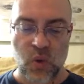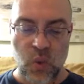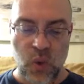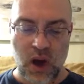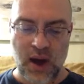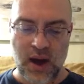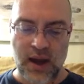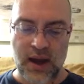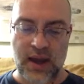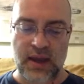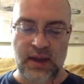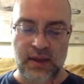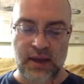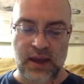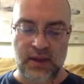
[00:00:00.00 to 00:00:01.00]
Why?
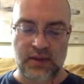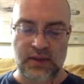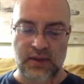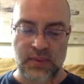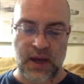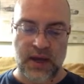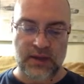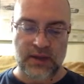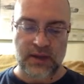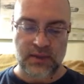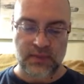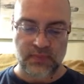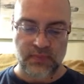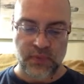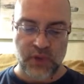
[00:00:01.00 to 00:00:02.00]
Keith demanded.